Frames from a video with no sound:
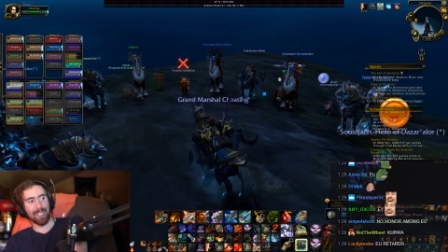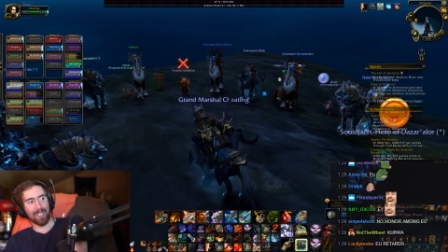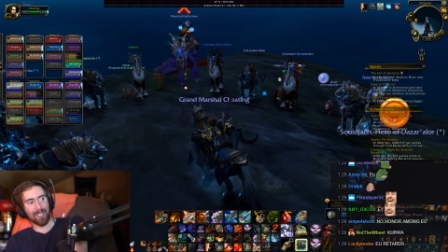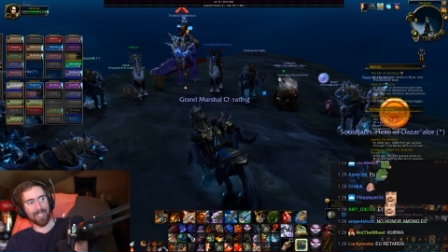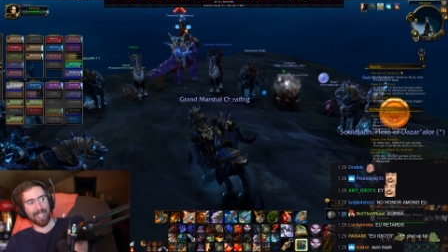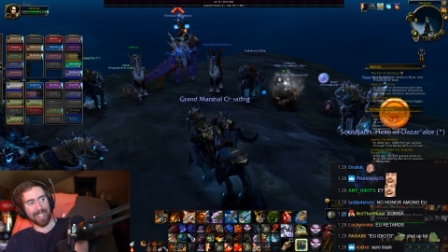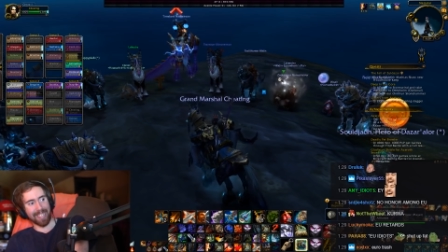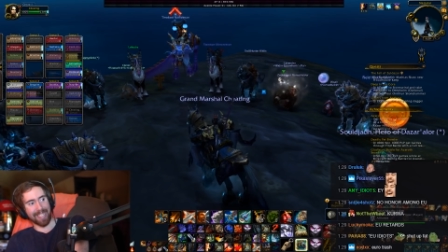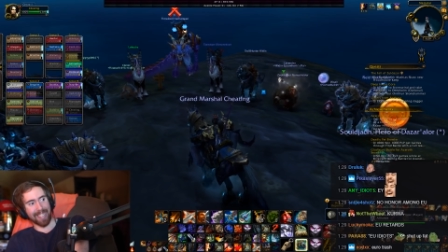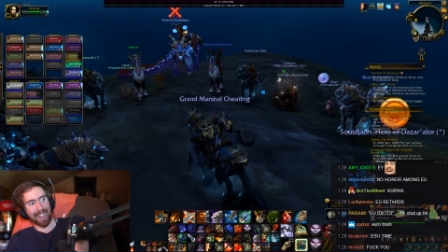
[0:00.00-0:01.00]
Oh my
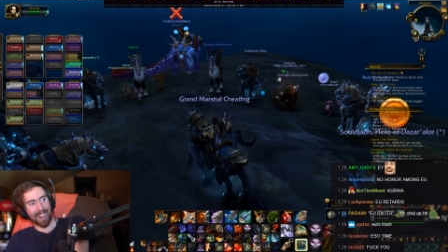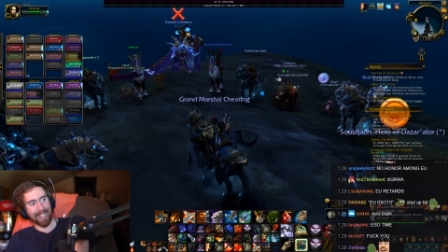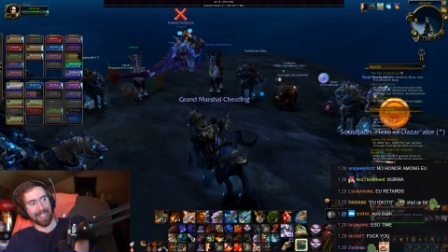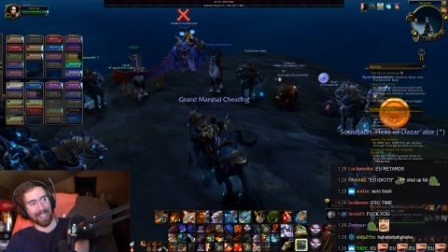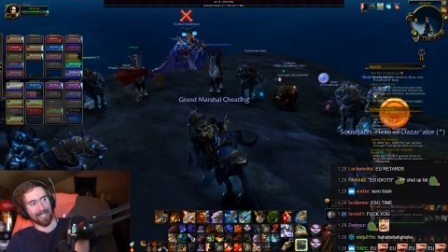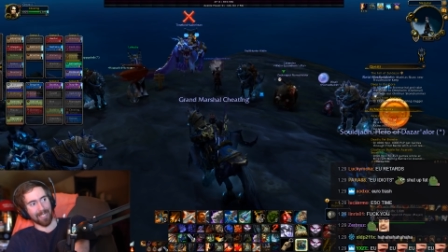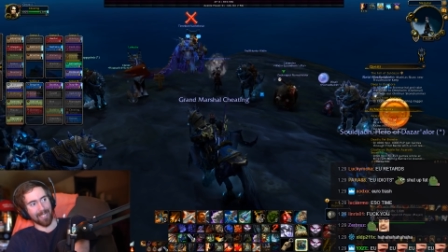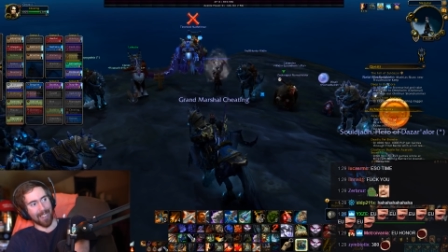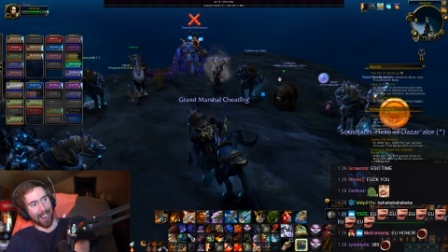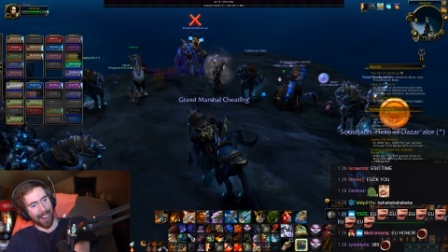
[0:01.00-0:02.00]
god, that's a
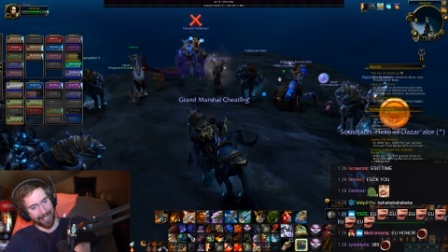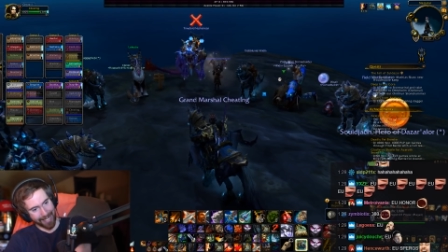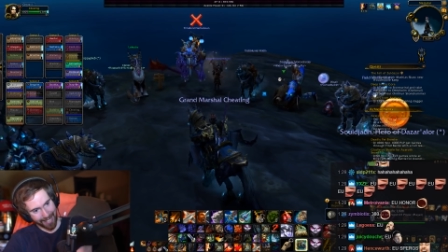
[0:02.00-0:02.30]
lot.